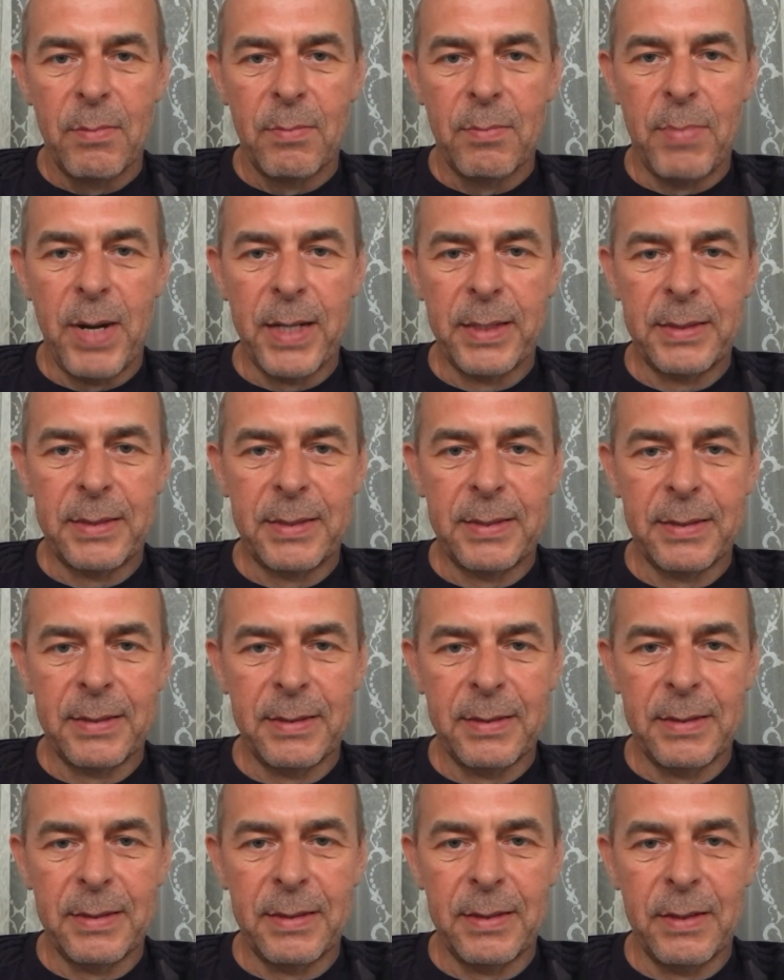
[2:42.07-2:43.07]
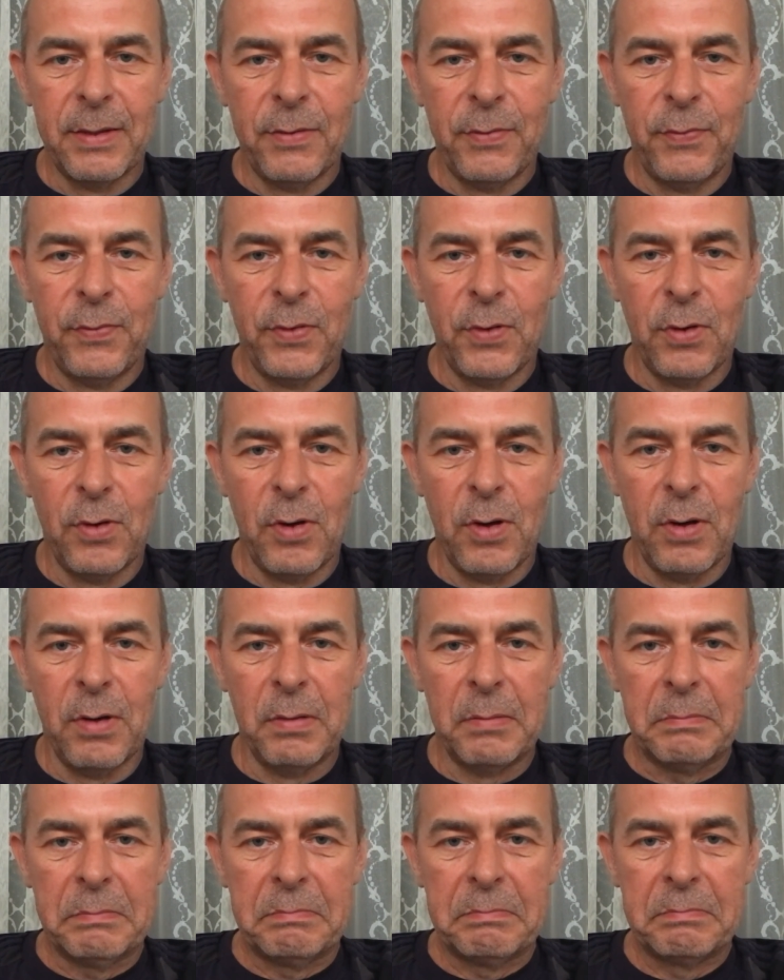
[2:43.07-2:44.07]
But
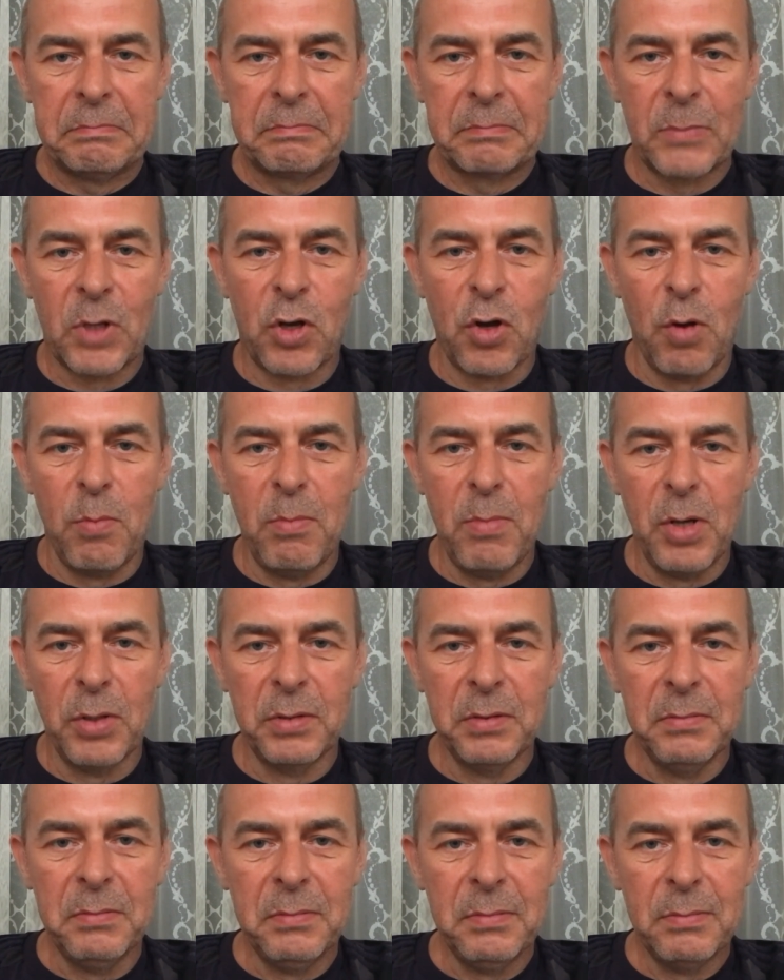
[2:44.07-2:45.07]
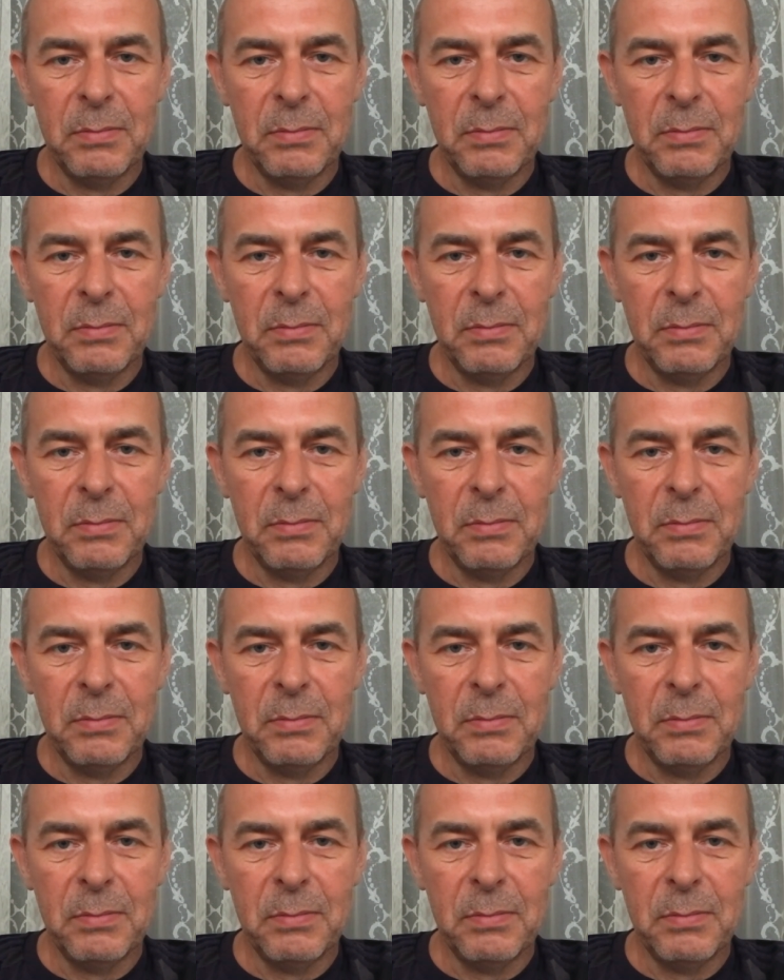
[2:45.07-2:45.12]
for common